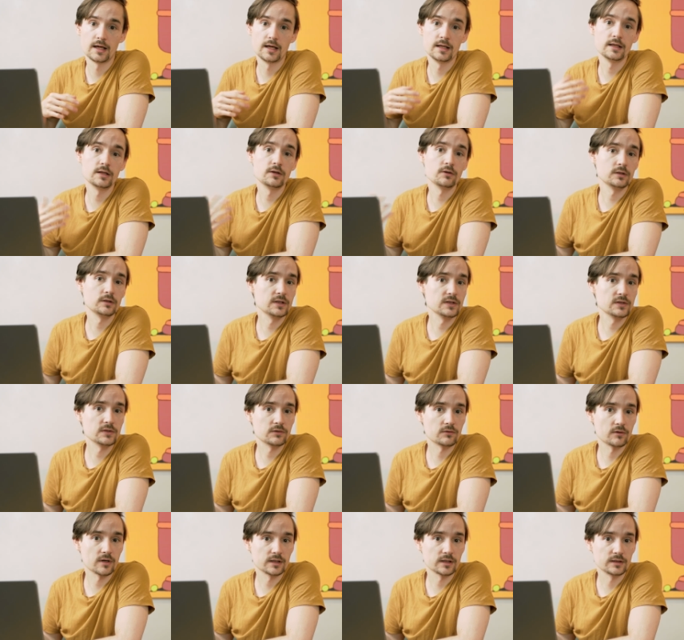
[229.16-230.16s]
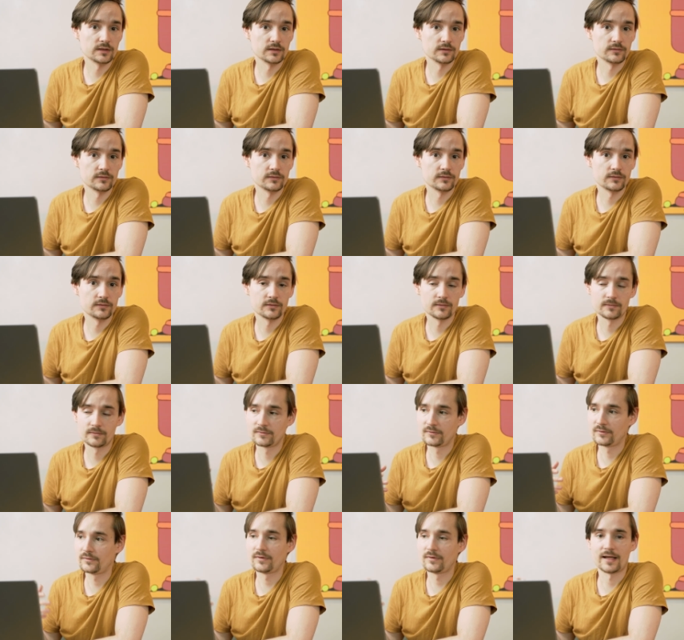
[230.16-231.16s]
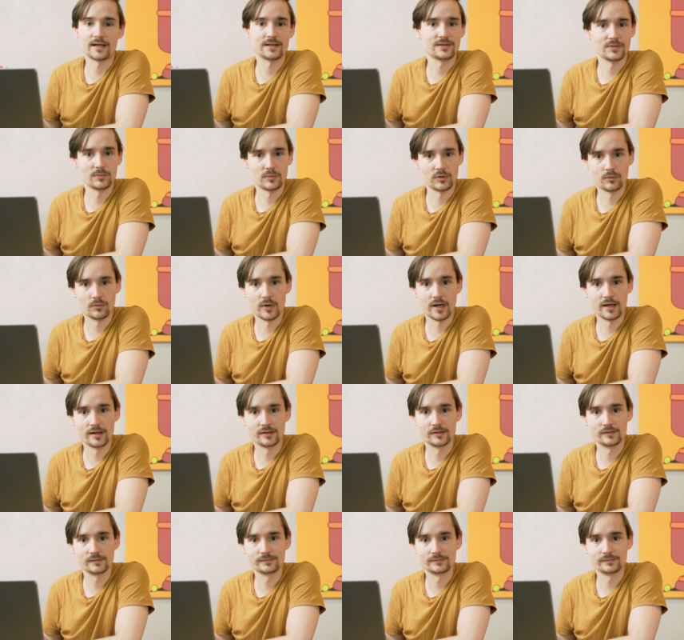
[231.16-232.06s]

in a non-destructive, flexible way.